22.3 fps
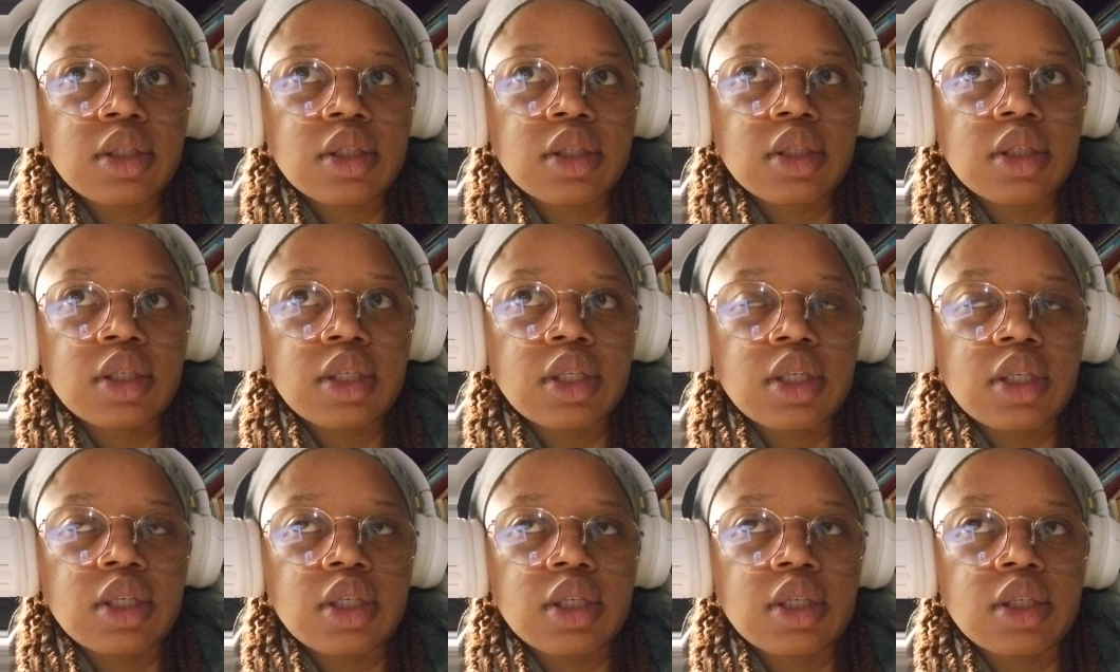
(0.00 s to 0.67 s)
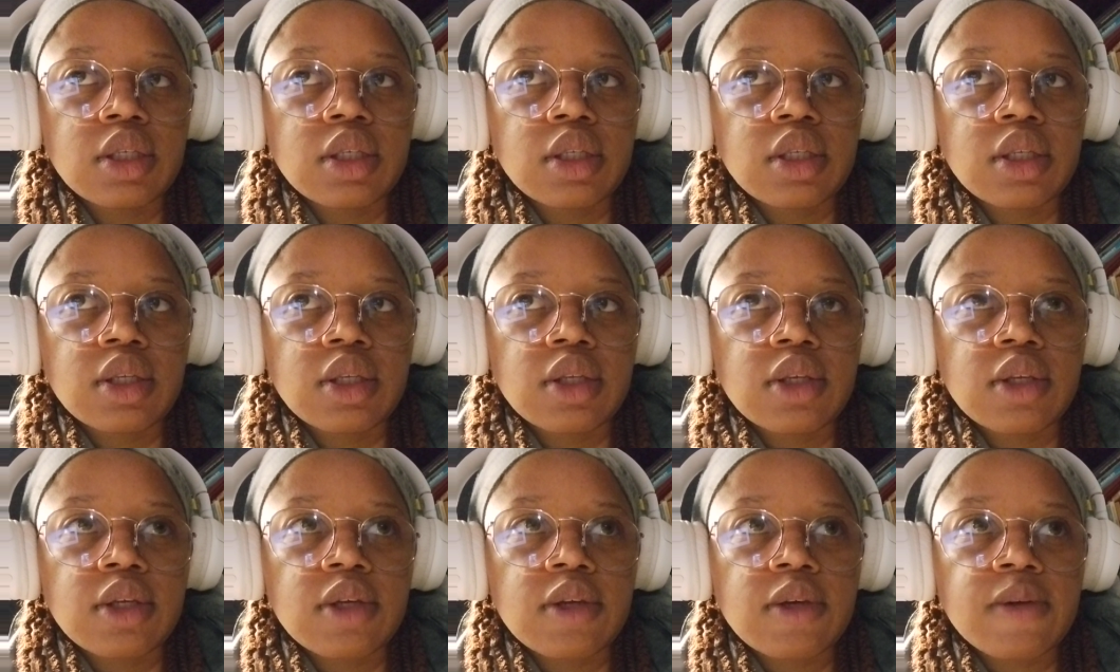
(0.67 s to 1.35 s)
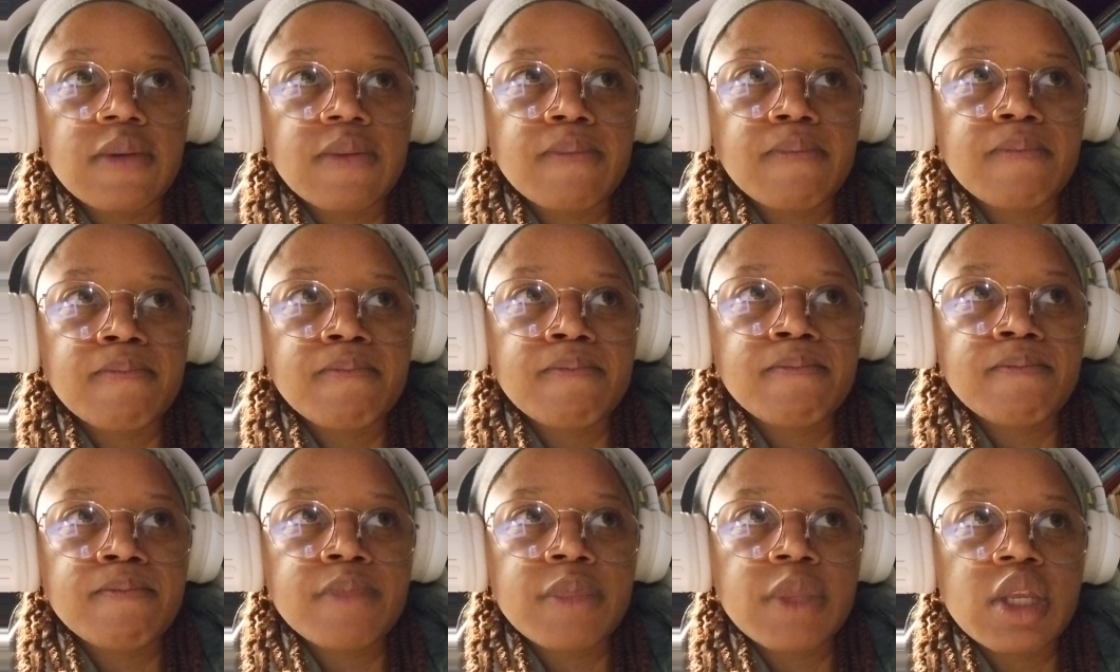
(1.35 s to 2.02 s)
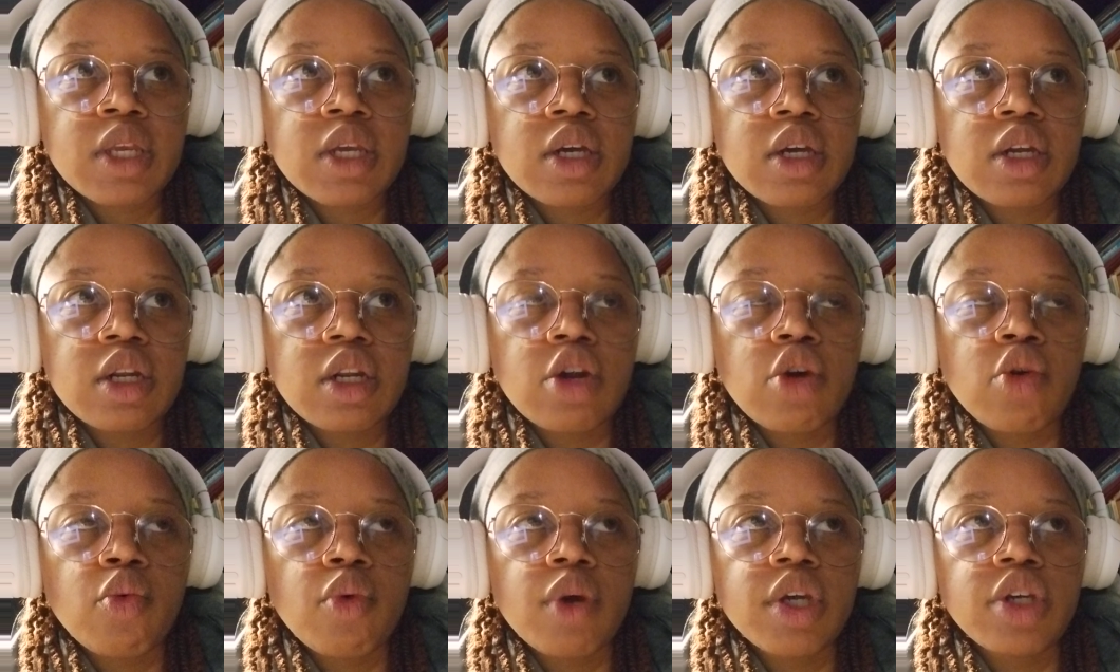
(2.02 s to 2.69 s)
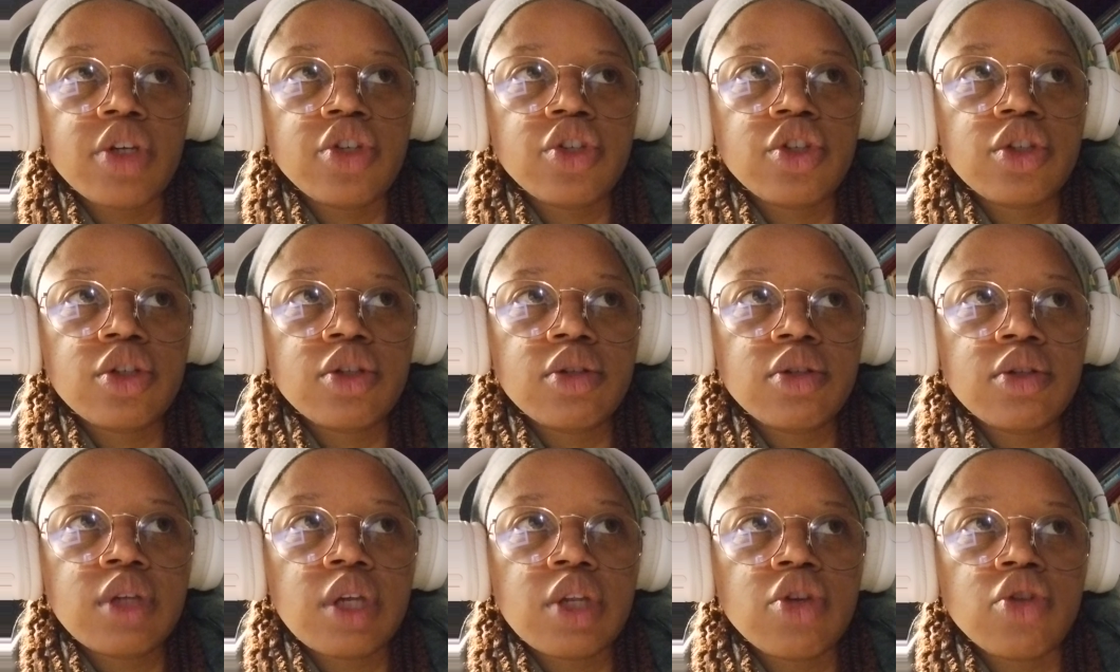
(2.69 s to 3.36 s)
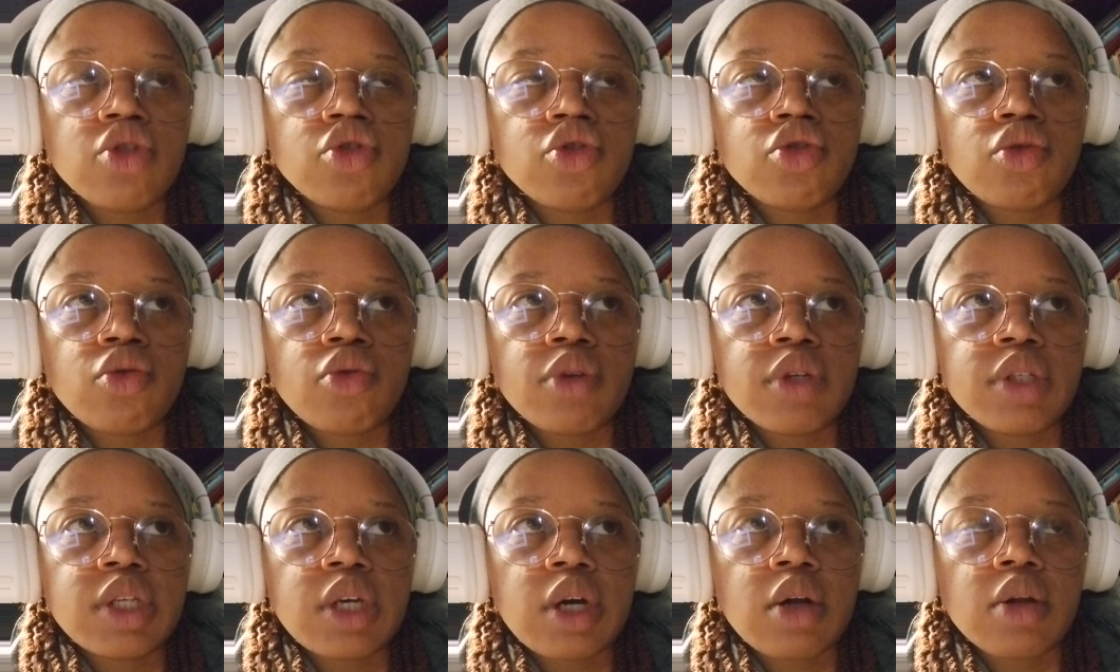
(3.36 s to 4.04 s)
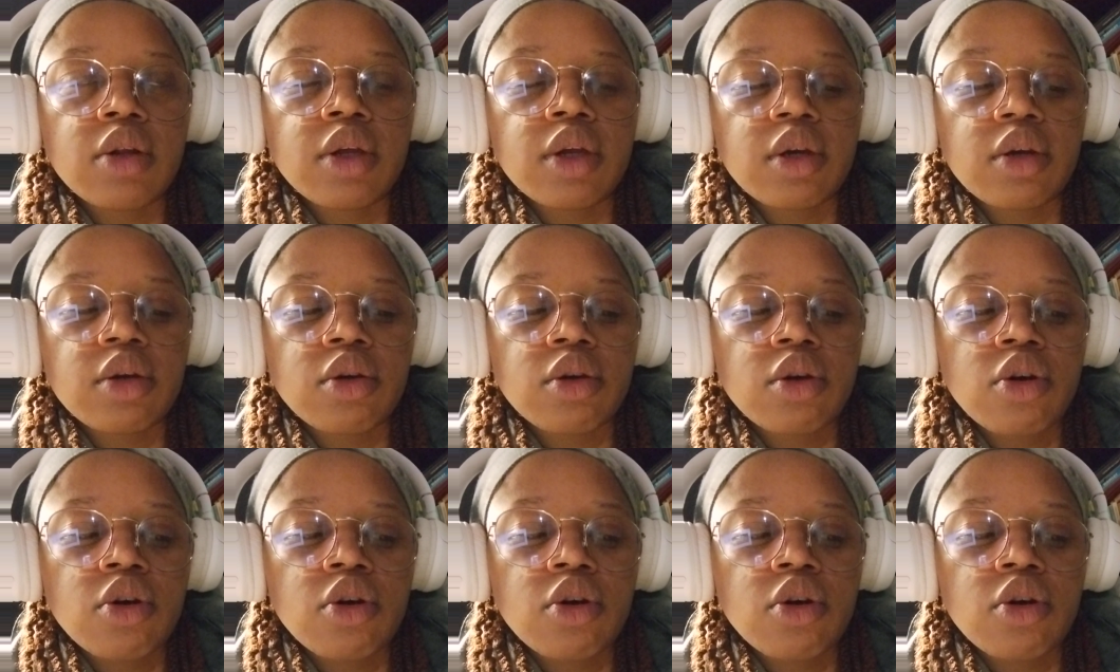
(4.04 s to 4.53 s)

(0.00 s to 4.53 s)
the narration and the storytelling